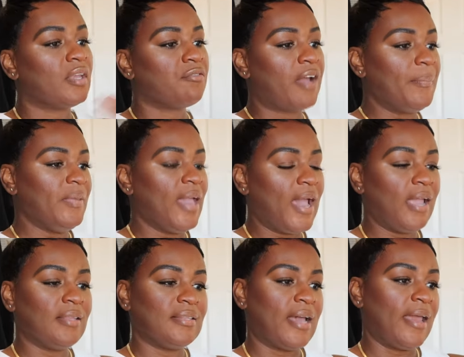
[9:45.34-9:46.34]
Right
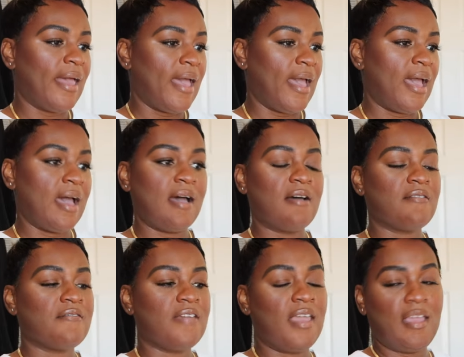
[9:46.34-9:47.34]
behind that I
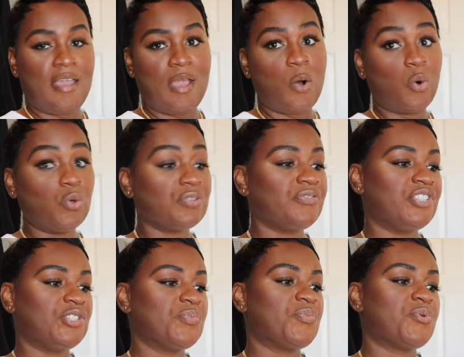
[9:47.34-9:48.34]
have a old
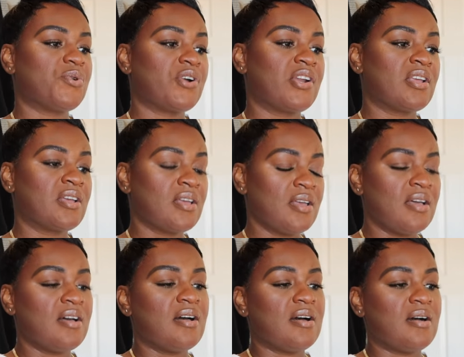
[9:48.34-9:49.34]
vision board
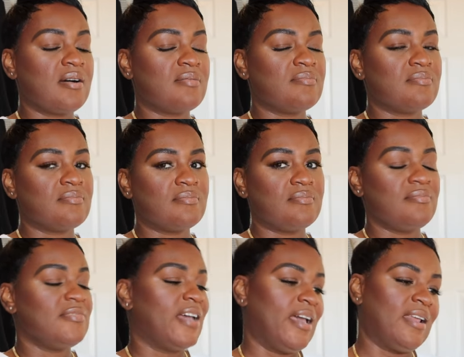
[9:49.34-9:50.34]
um,
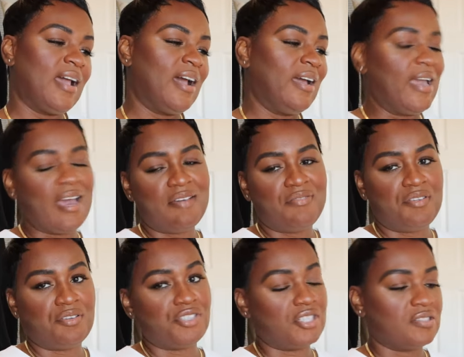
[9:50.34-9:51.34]
that I have
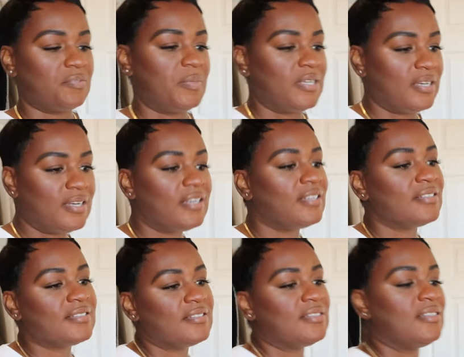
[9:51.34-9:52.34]
there just
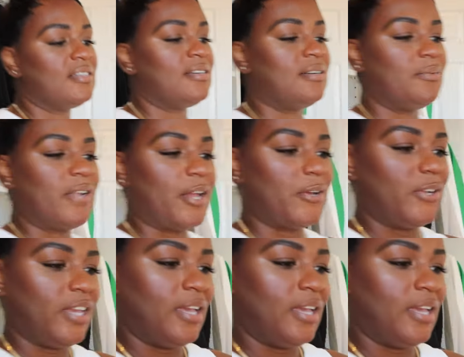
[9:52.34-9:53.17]
because. Uh, um, we're not going to